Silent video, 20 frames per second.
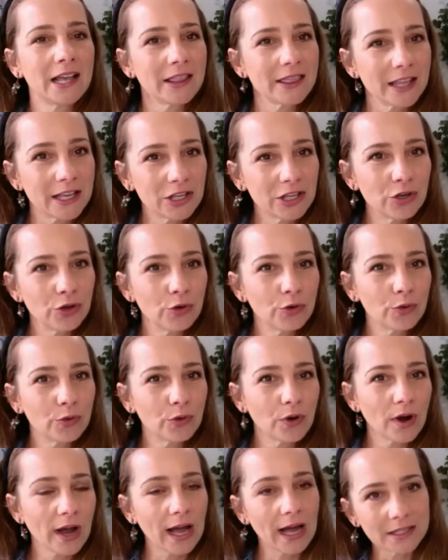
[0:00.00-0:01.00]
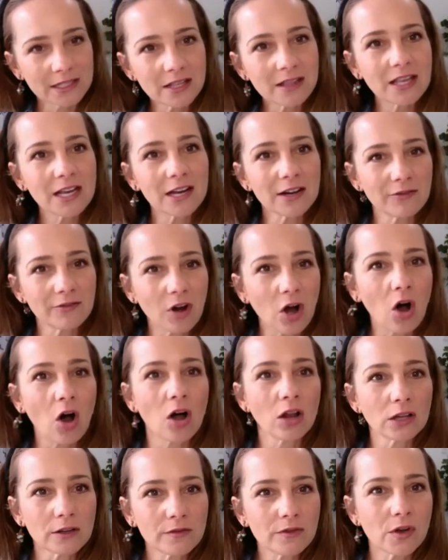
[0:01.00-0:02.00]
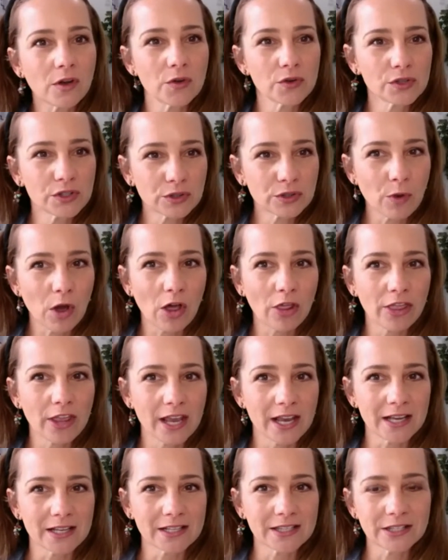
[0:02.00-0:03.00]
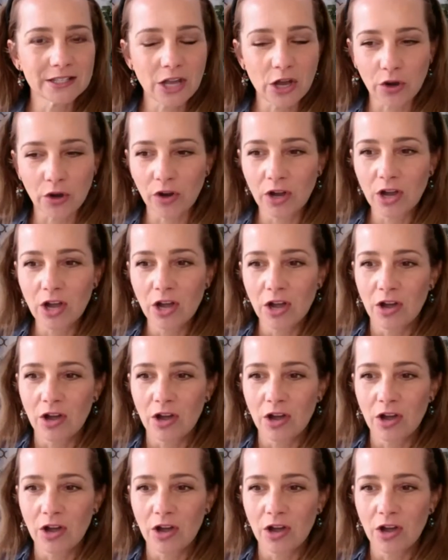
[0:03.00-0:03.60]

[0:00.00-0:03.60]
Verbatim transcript: that you had to think of all of those small things. So,